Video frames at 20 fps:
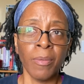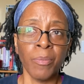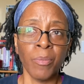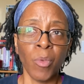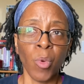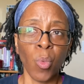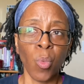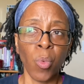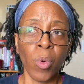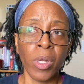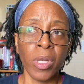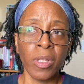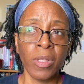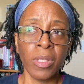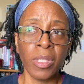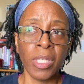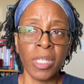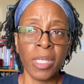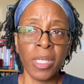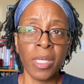one of
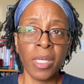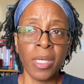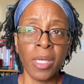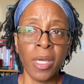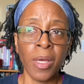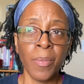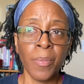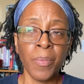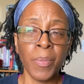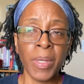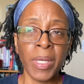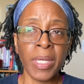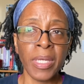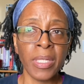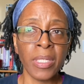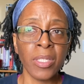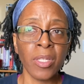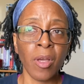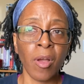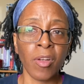the
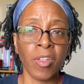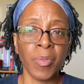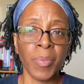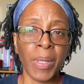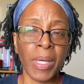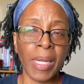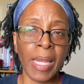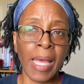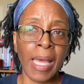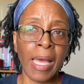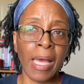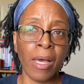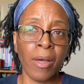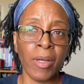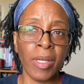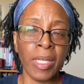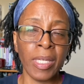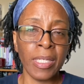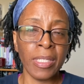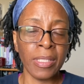men talks about how
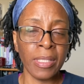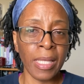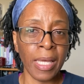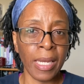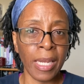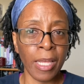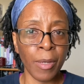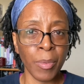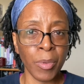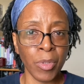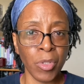he's not able